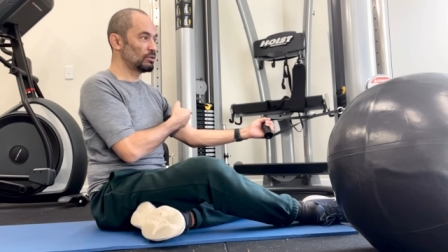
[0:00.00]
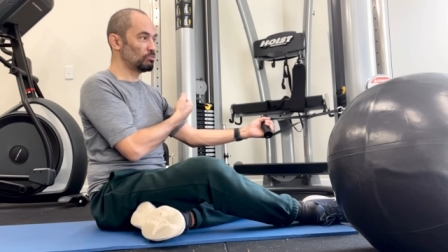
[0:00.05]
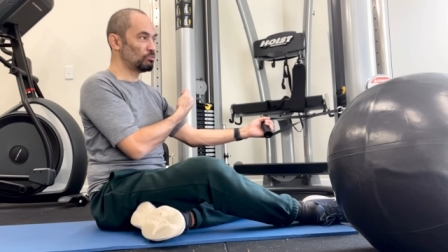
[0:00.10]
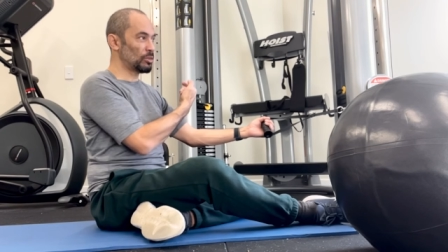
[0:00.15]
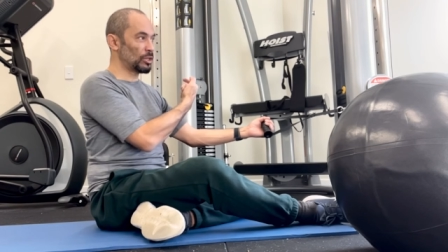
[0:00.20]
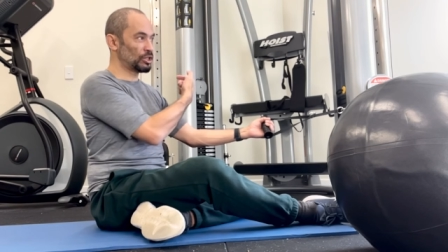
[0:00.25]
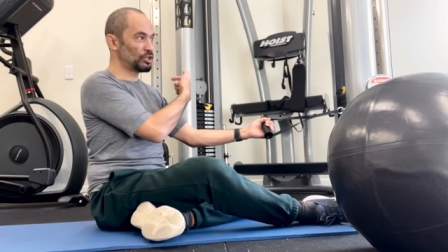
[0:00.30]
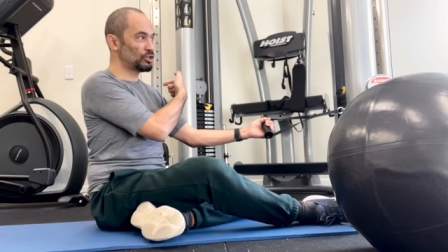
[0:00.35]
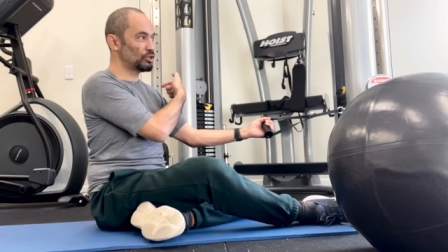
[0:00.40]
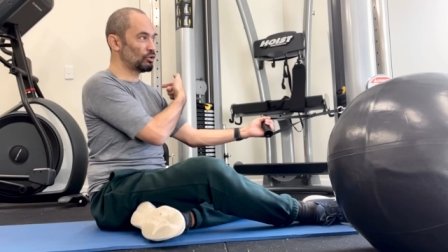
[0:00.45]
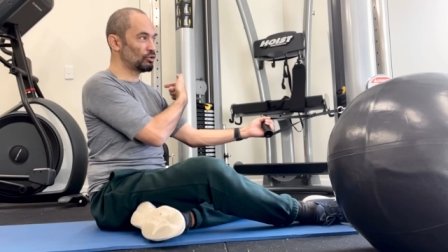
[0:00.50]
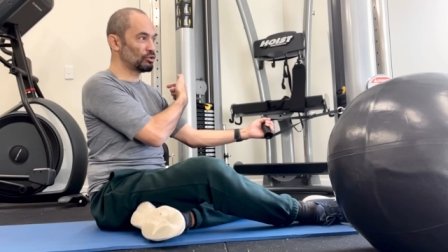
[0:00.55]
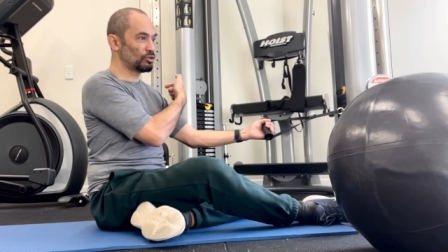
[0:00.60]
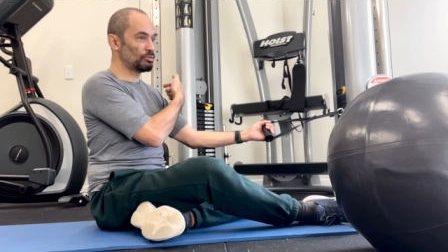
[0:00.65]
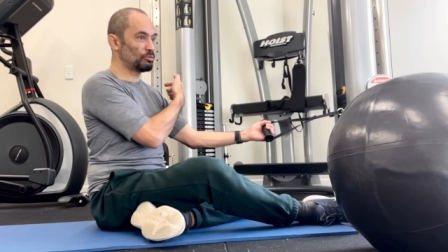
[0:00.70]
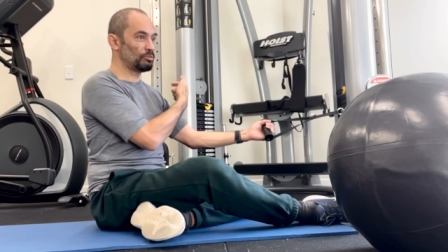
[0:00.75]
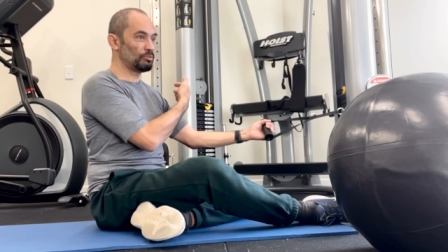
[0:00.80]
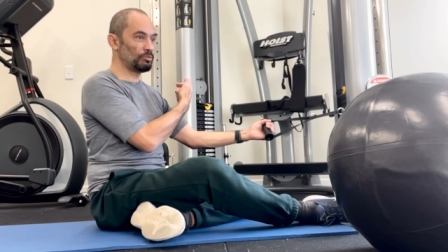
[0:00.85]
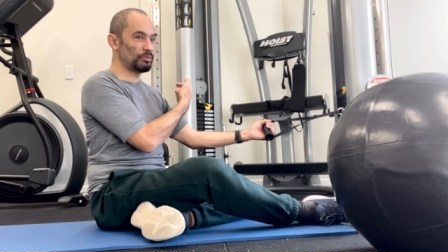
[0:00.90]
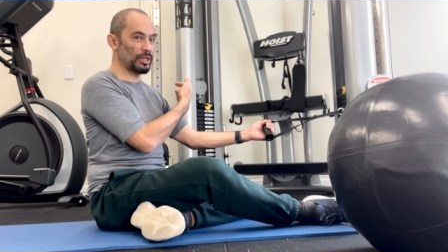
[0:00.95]
my shoulder
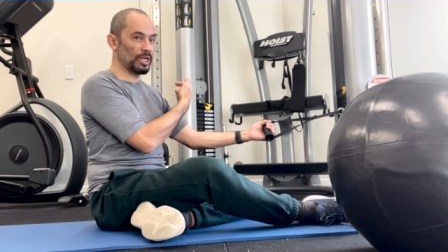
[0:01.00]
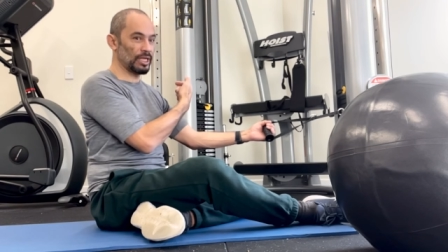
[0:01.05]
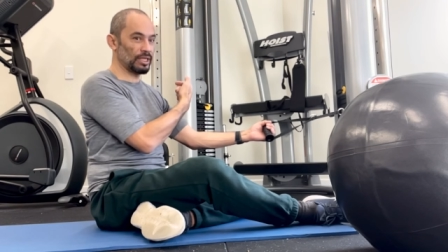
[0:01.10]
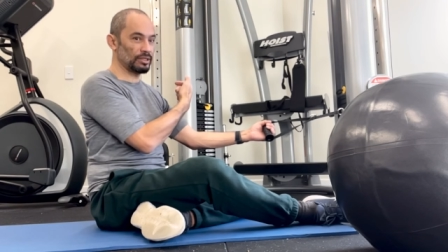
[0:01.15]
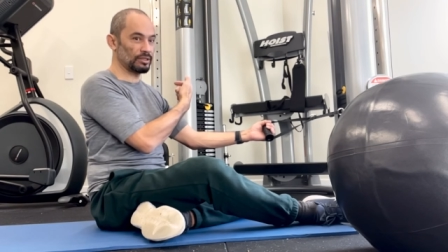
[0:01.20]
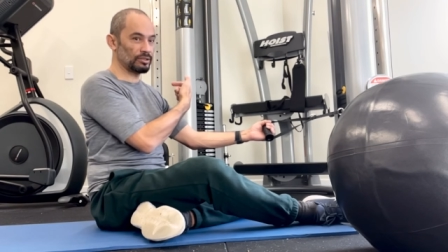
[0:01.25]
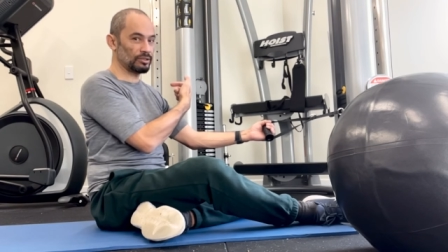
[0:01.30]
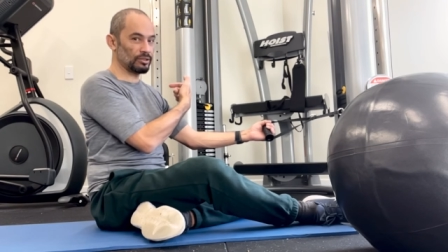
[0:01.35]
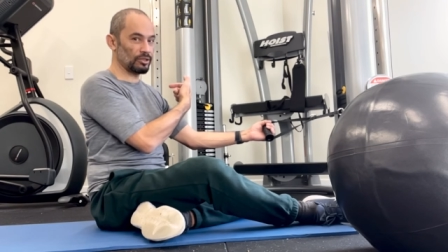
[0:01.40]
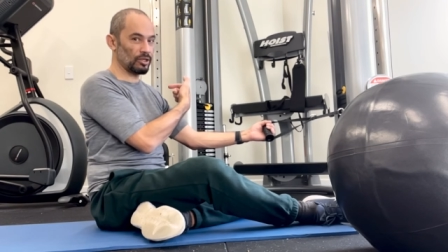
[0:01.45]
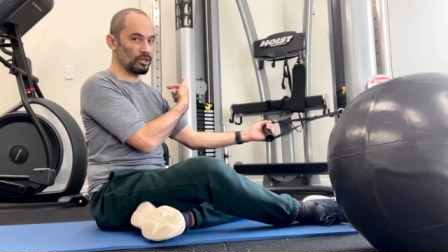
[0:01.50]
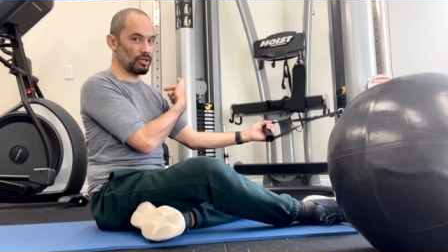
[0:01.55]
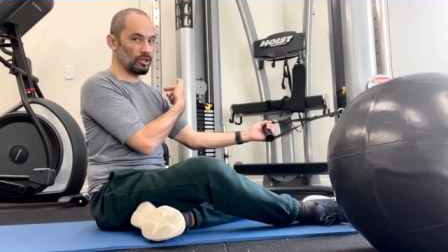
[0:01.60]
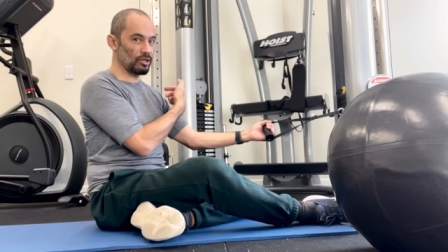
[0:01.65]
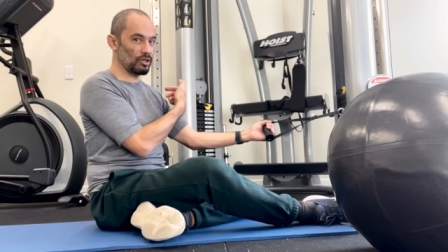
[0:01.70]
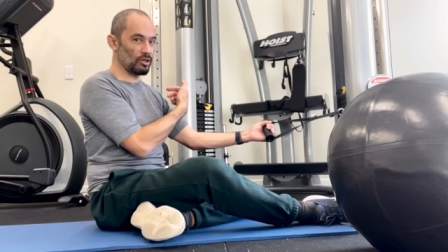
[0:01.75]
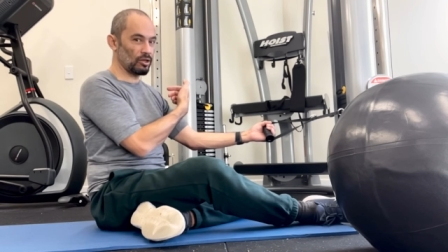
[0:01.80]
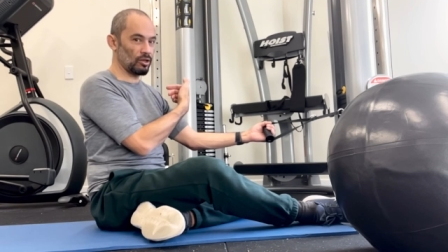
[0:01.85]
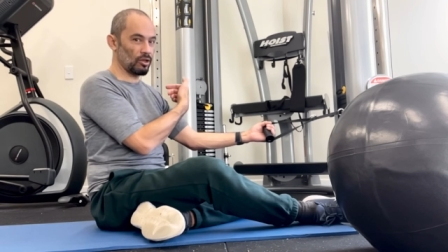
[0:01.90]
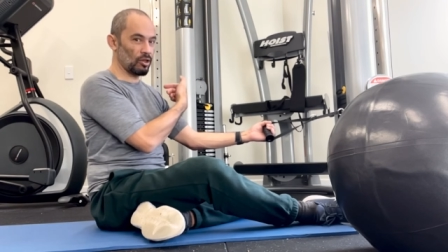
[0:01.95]
blade
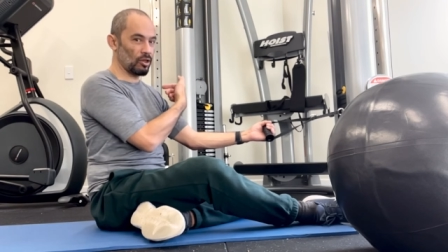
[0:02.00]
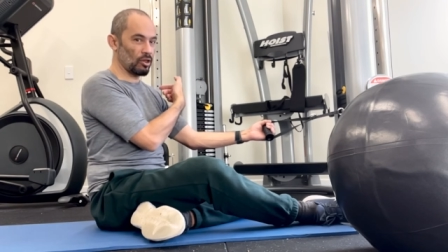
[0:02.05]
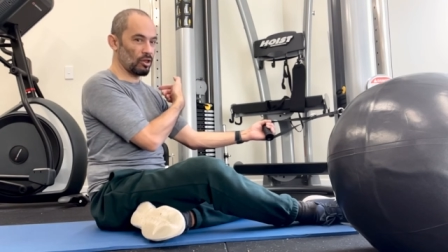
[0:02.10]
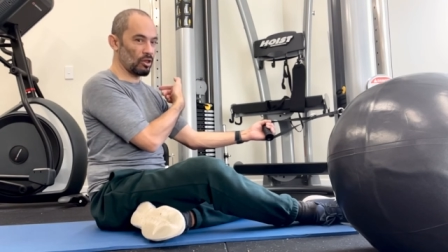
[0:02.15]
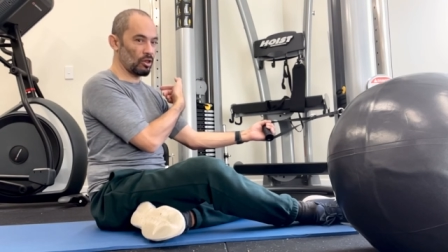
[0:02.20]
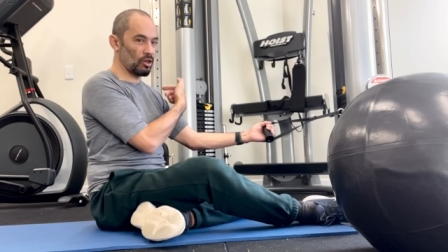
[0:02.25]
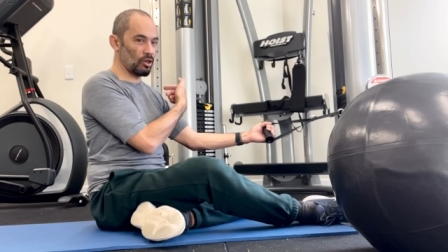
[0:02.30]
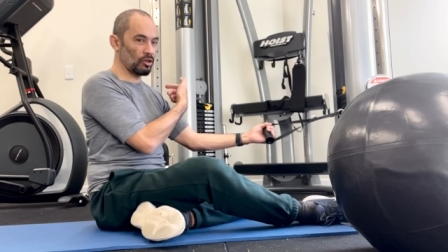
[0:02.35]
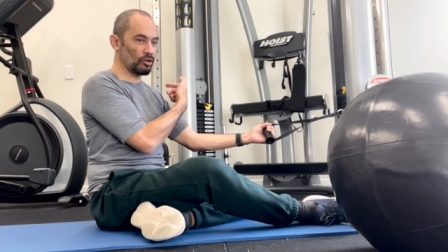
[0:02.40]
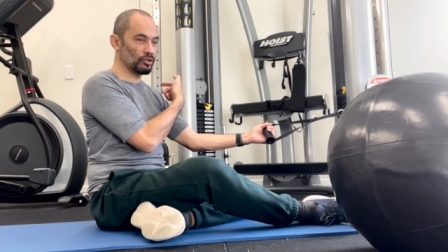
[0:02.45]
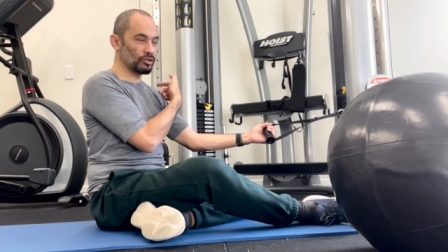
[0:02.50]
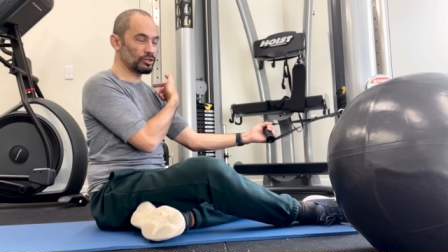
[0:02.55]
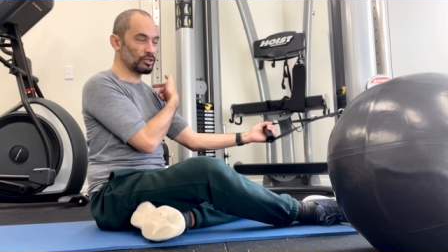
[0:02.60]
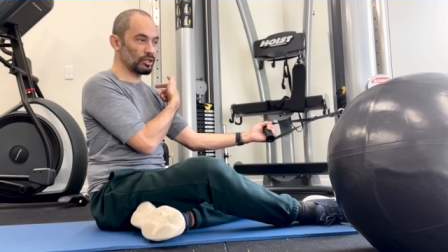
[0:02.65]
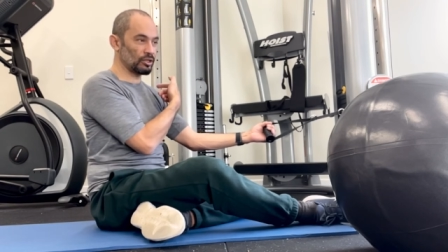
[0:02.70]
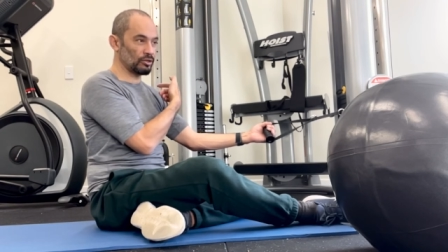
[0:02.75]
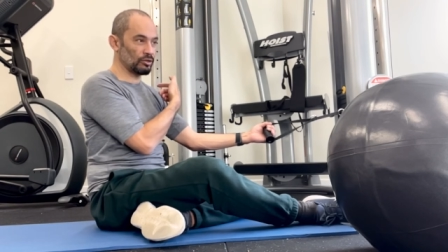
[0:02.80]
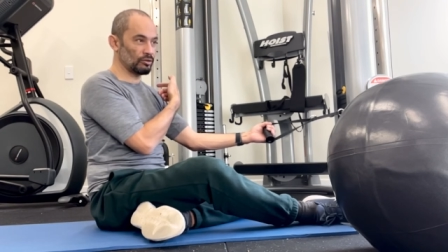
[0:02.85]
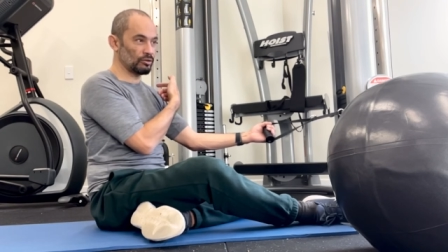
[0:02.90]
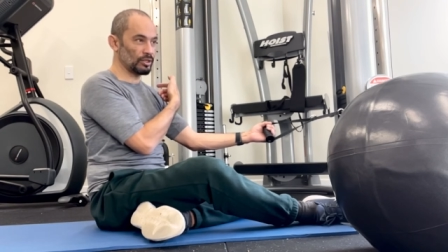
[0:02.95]

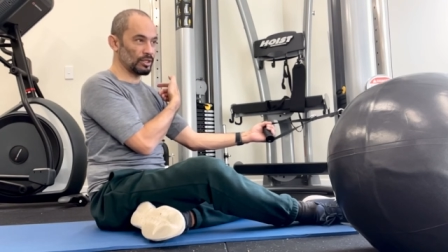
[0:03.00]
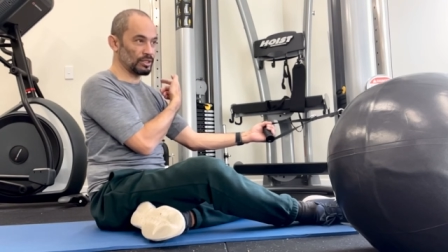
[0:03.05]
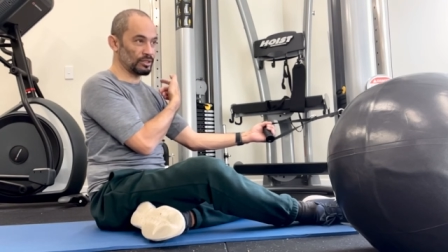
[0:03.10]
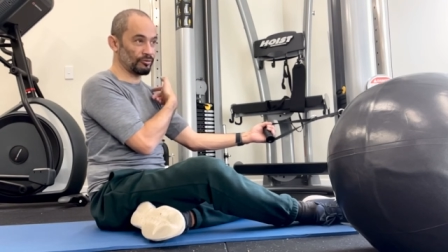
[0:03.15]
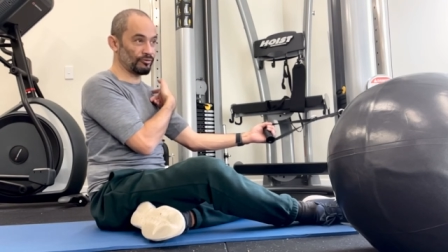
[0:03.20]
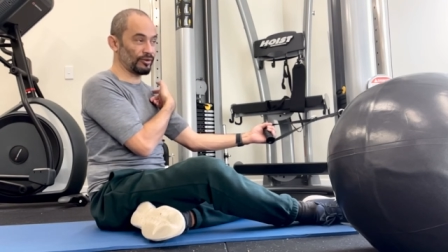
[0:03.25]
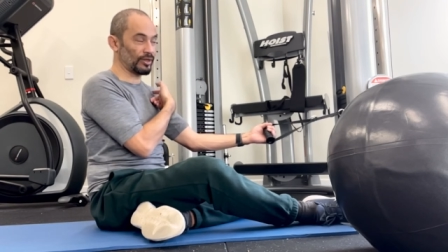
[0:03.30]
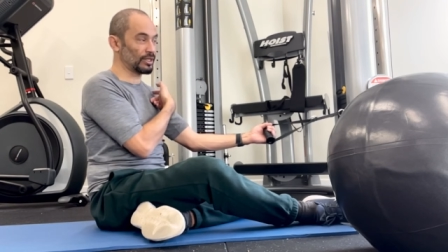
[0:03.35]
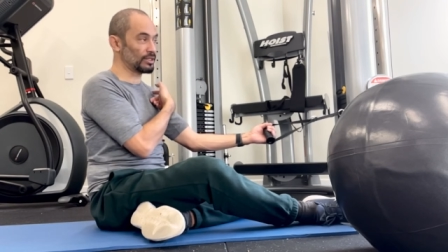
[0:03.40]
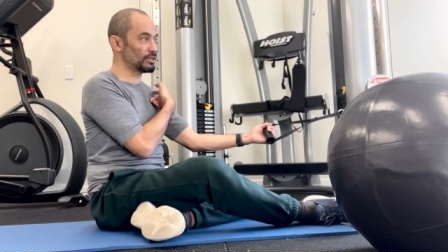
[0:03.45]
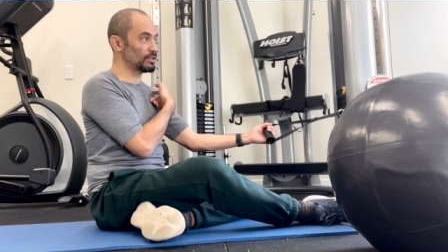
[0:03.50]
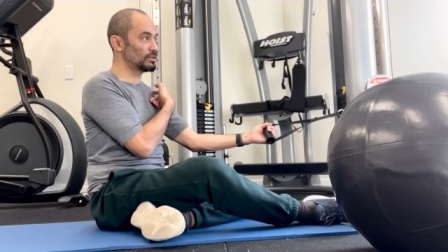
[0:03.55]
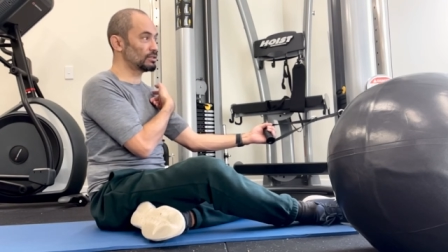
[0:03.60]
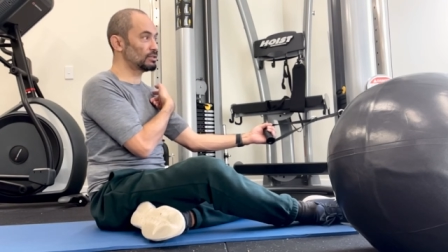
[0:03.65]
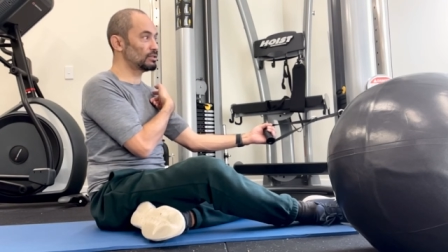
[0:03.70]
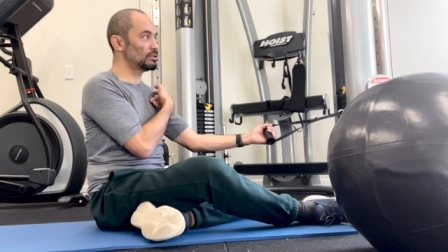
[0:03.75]
also is affected.